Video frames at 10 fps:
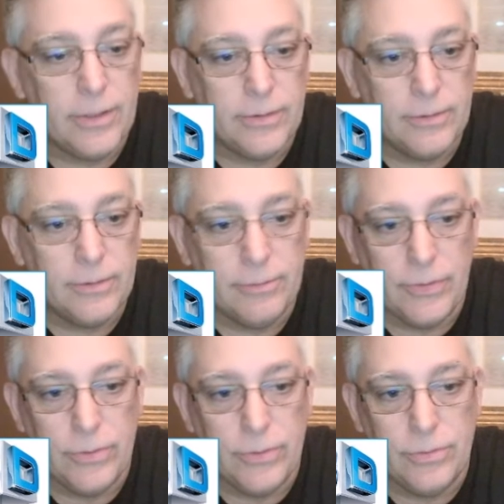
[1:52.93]
with
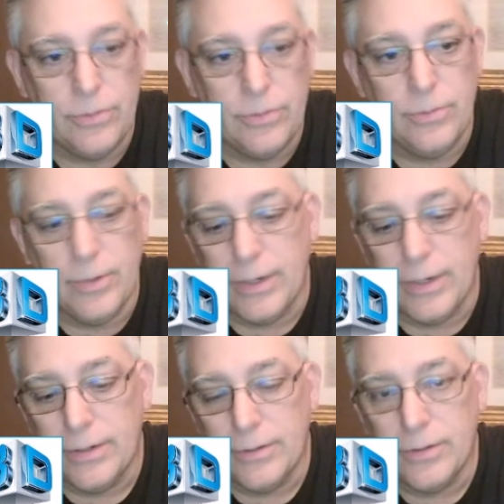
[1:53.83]
YouTube when I
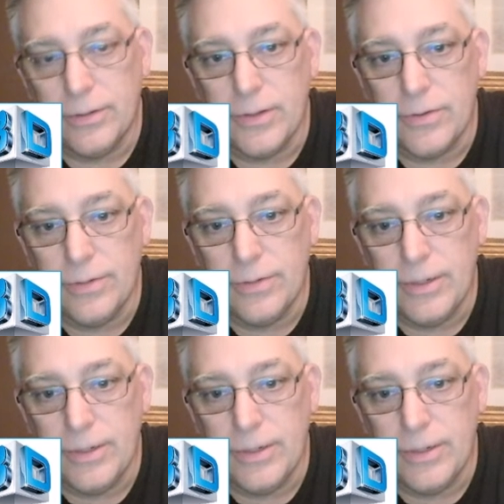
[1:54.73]
looked into it.